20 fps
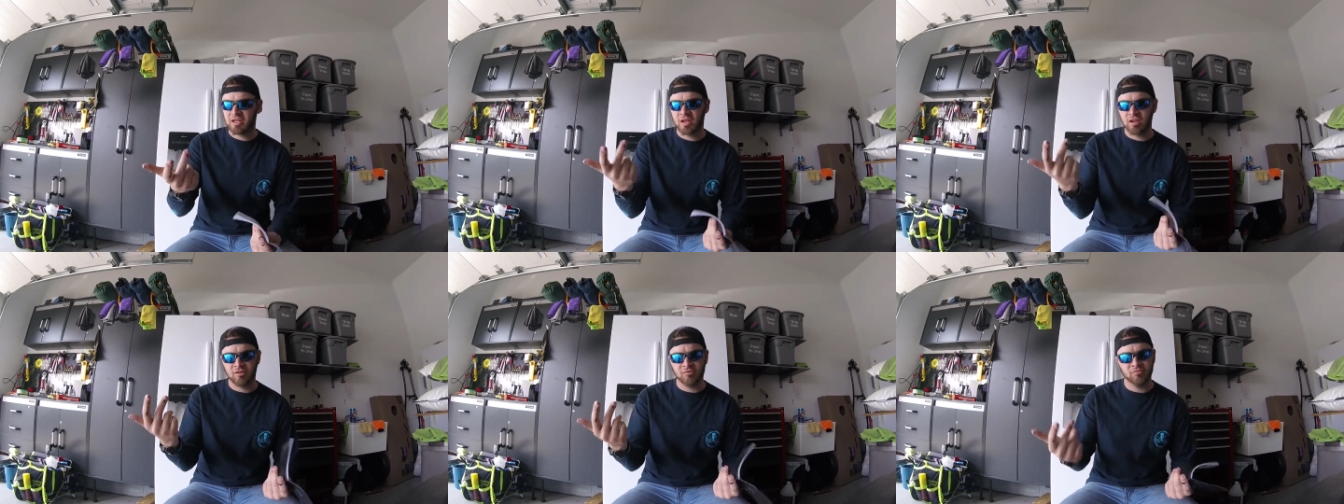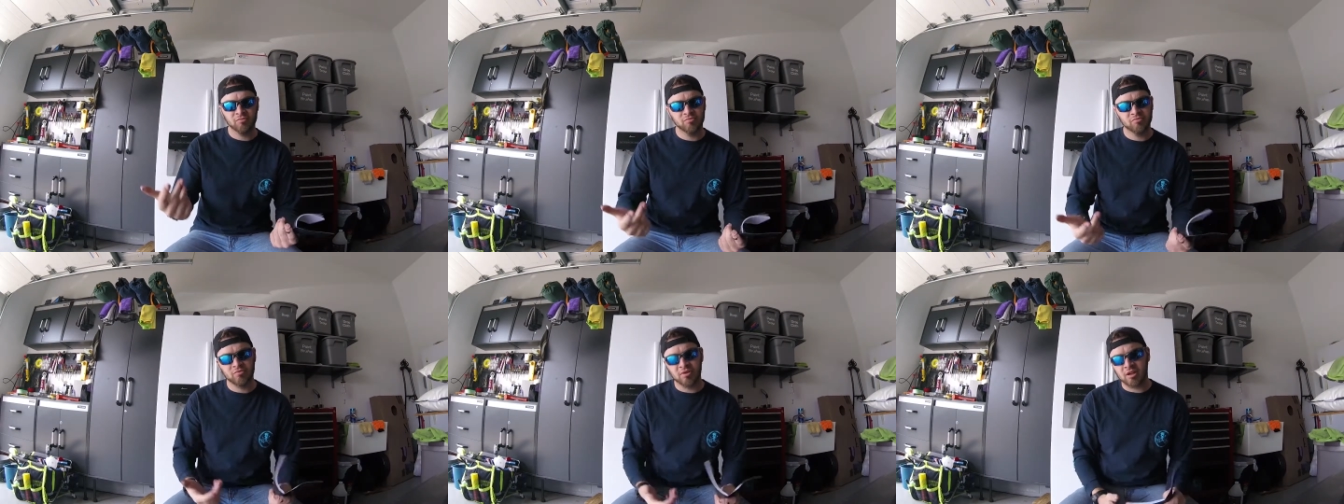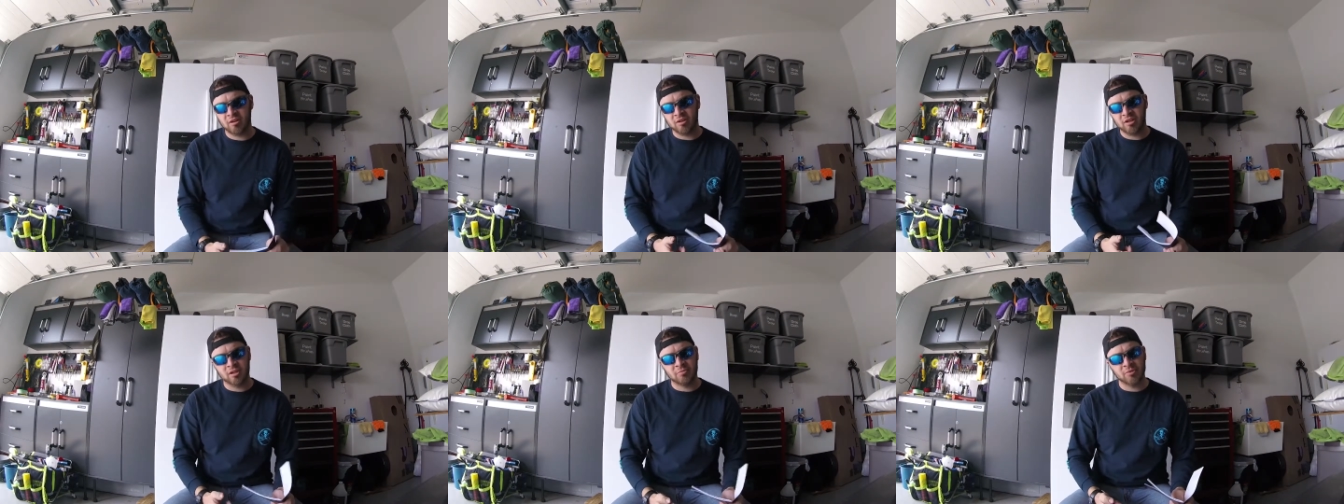I'm
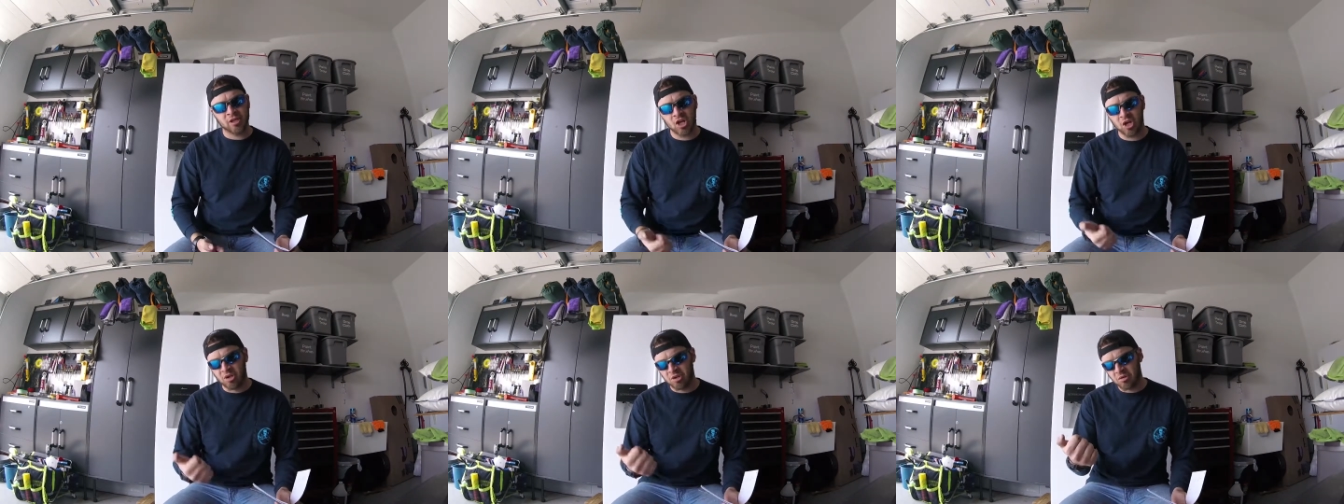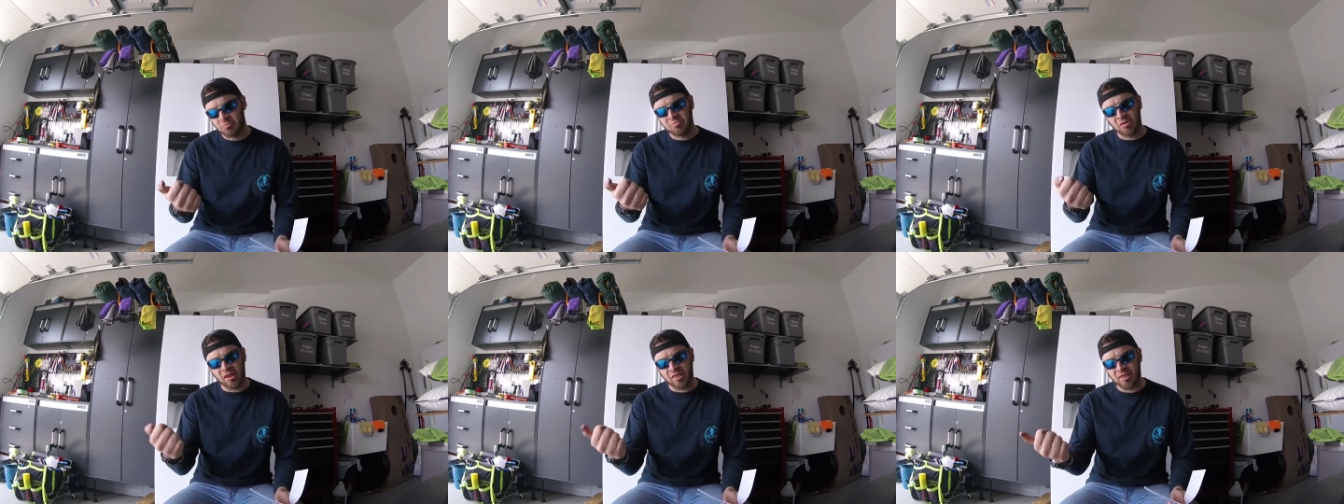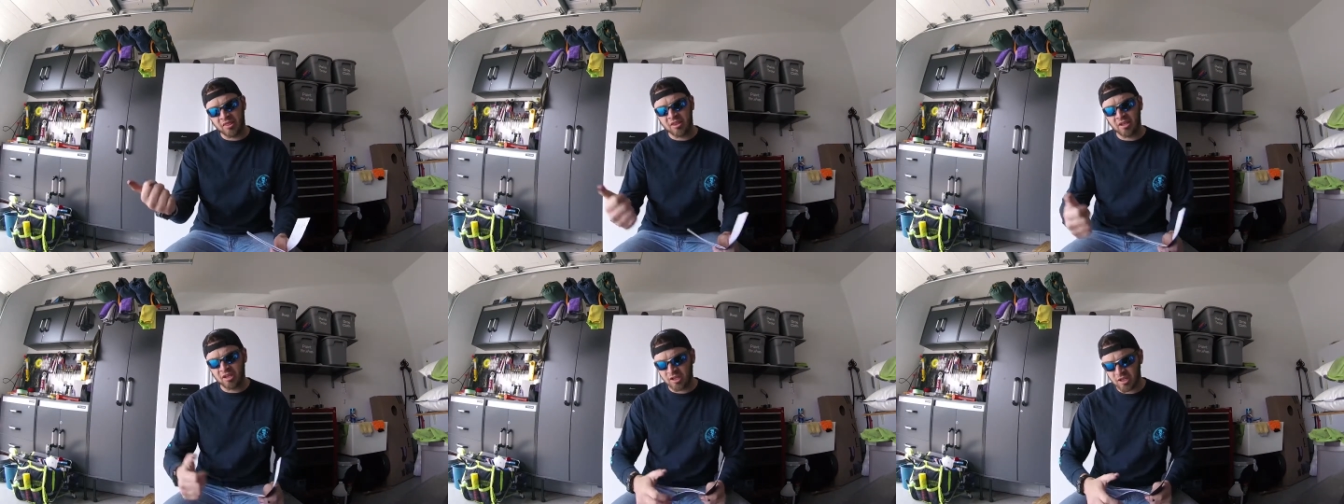gonna call it a button
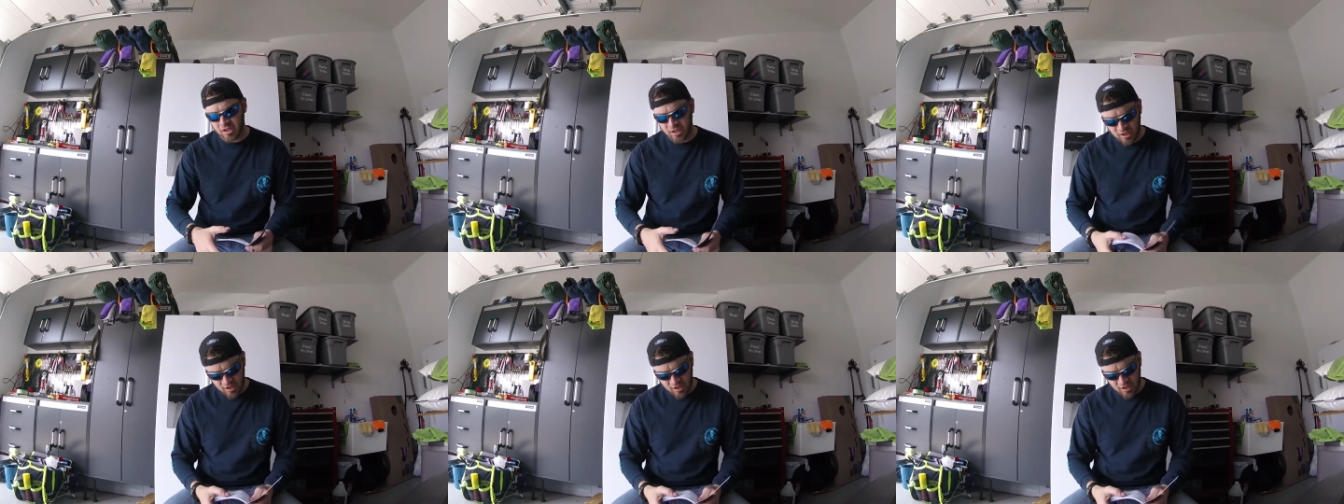thing,